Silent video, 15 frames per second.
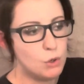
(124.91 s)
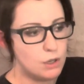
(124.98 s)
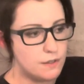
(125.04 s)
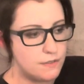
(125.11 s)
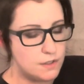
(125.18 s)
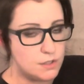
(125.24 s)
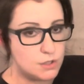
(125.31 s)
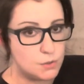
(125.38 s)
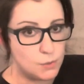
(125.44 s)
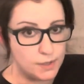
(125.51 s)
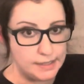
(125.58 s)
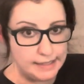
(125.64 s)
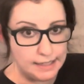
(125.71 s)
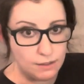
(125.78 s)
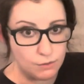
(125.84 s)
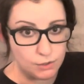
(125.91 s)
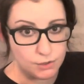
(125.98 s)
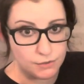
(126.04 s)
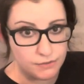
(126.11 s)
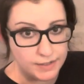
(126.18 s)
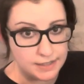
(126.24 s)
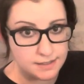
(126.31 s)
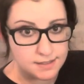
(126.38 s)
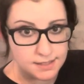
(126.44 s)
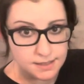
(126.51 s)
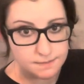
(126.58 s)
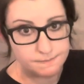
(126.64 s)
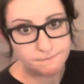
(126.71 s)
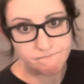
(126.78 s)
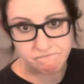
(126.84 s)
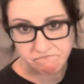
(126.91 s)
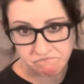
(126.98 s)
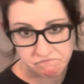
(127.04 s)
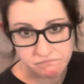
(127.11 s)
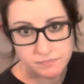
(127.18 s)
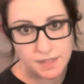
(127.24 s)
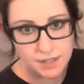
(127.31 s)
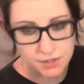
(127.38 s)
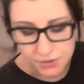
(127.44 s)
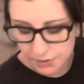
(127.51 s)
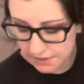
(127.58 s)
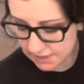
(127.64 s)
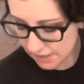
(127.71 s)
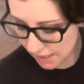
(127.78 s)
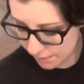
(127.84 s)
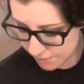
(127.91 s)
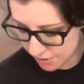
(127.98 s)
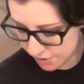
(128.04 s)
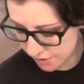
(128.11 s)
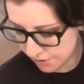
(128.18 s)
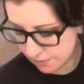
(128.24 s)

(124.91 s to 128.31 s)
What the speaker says: if you just want to get real fancy, that's always an option too.